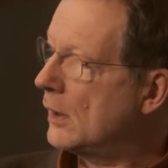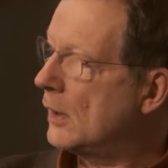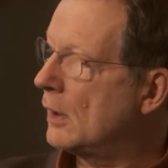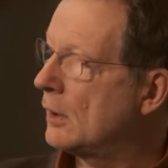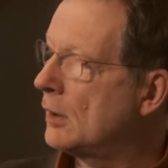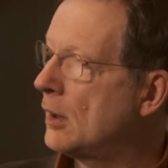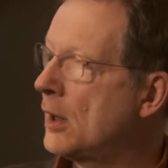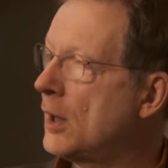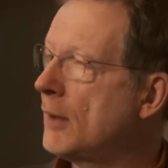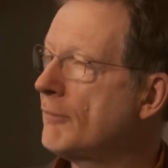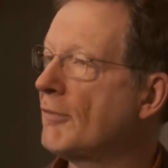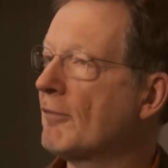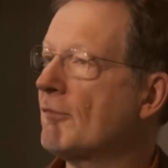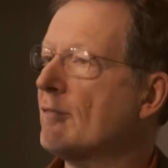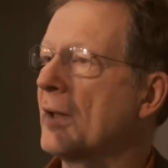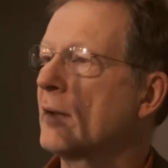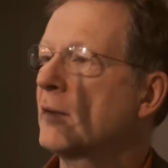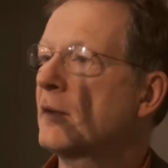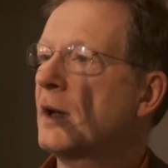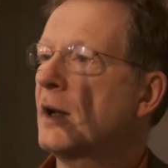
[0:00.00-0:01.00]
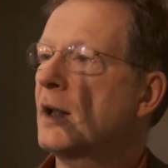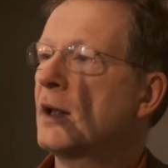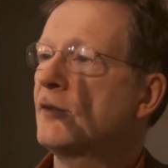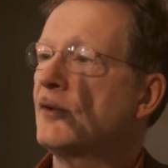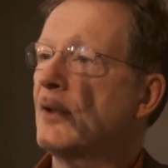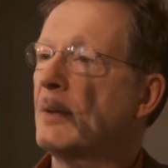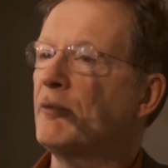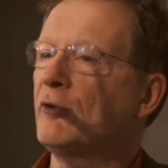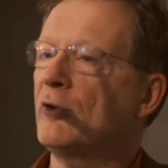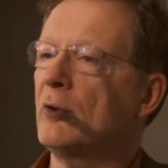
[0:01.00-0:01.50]
And I love the fact that it
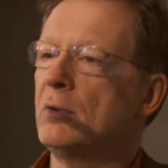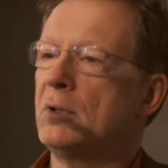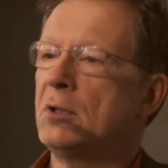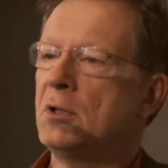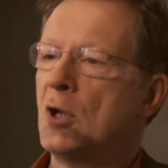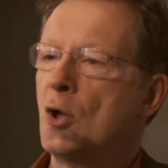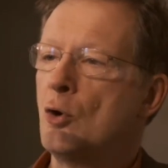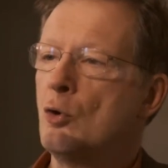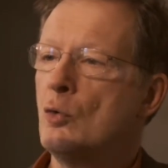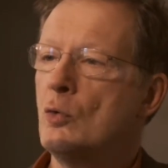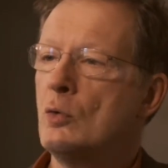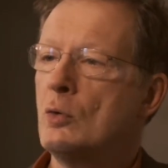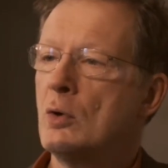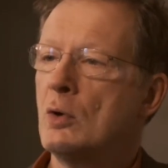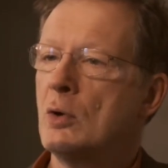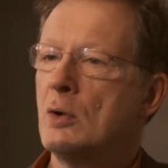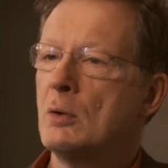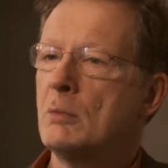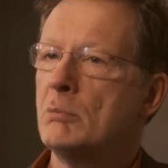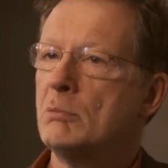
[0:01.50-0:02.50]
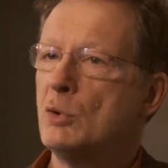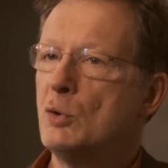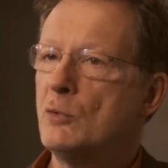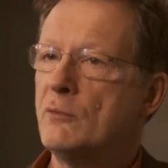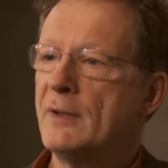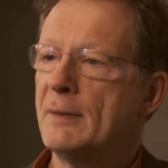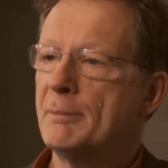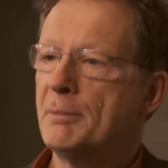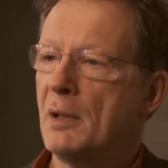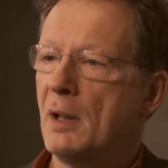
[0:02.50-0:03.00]
has absolutely no
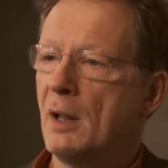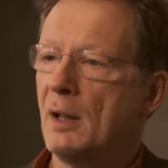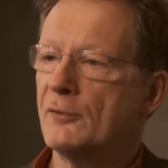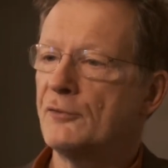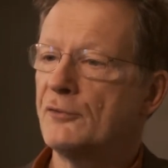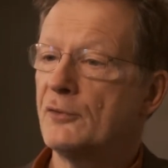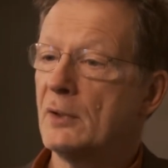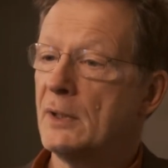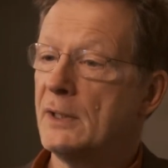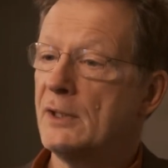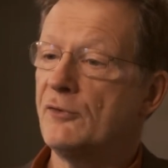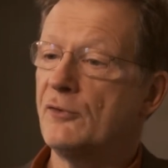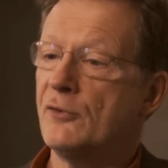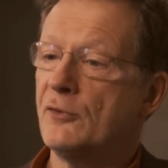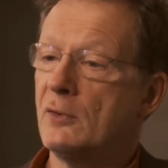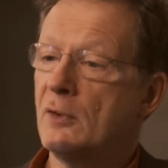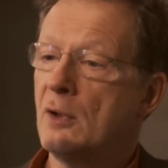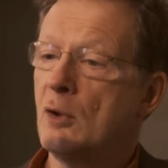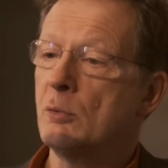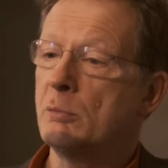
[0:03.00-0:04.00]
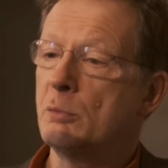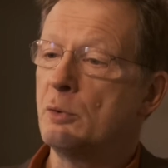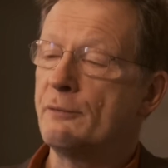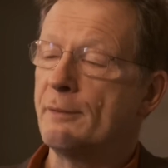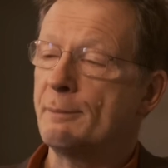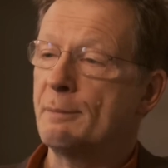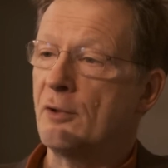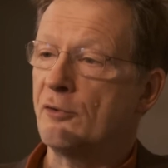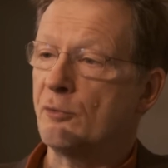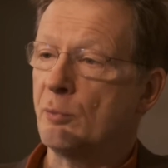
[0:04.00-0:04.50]
moving parts, at least no
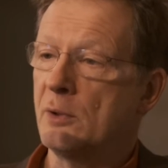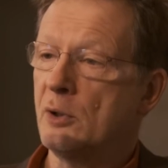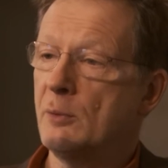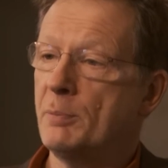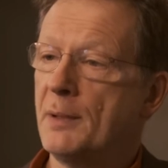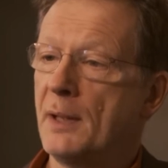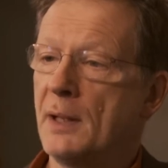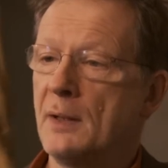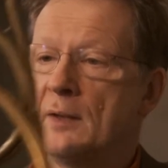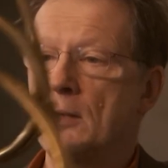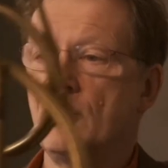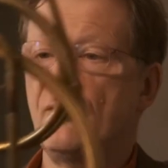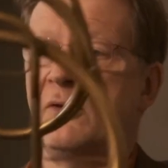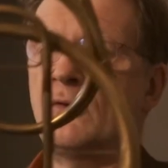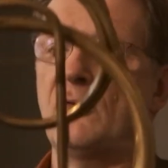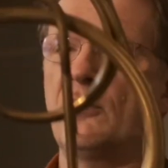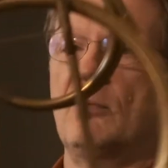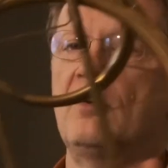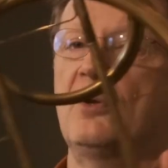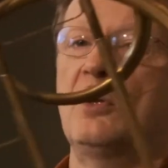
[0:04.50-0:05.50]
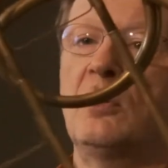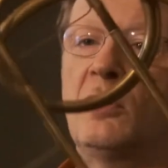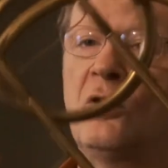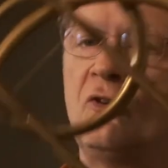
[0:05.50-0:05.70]
moving parts when you play. There's this, you can